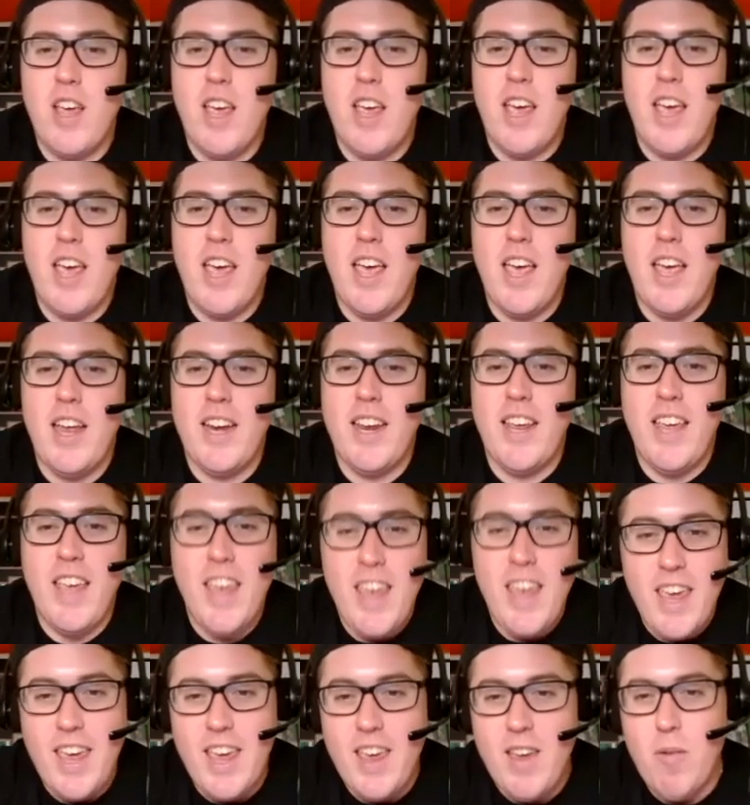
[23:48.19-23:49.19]
and
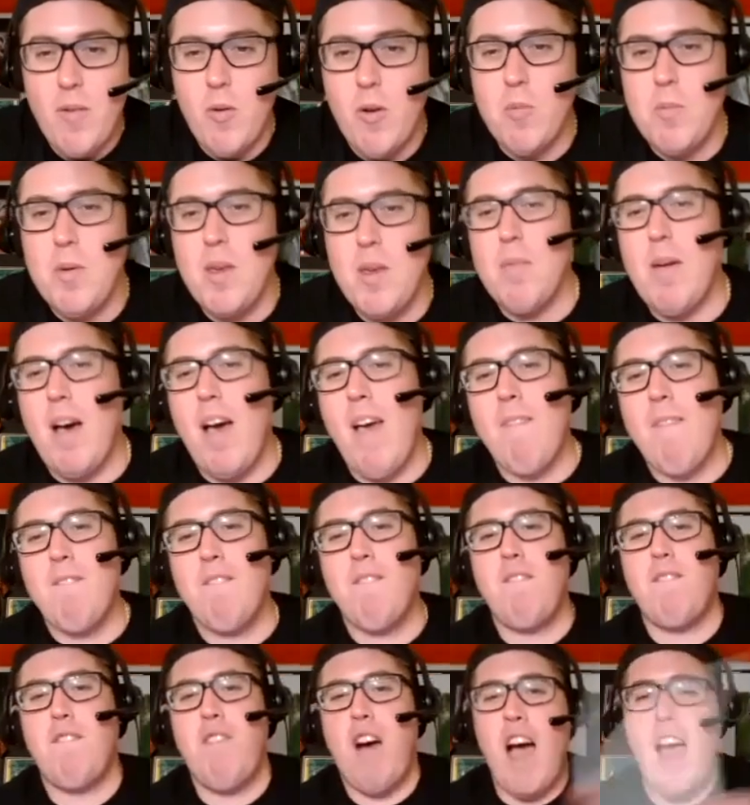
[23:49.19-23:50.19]
he will be my
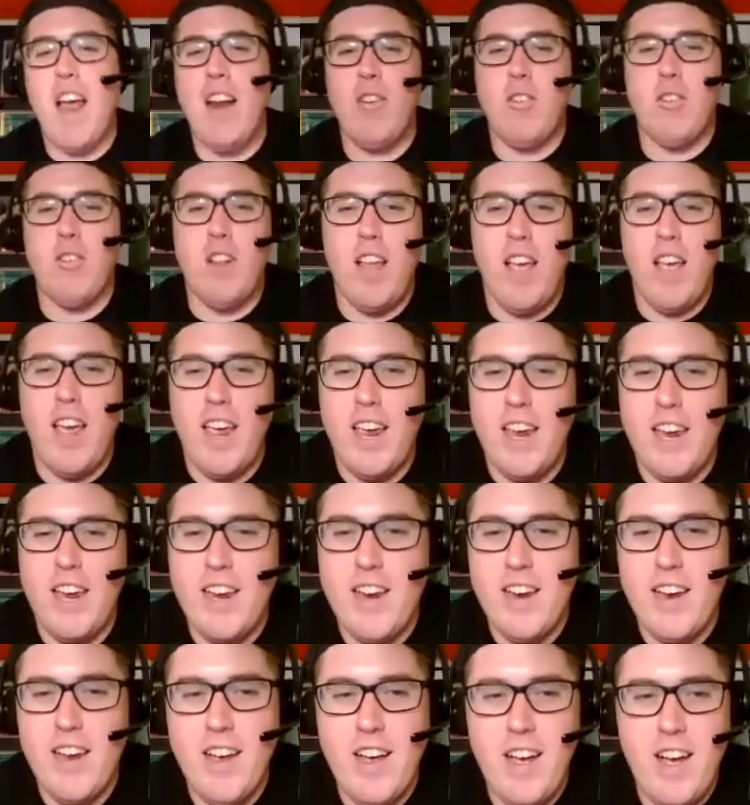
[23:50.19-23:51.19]
final leg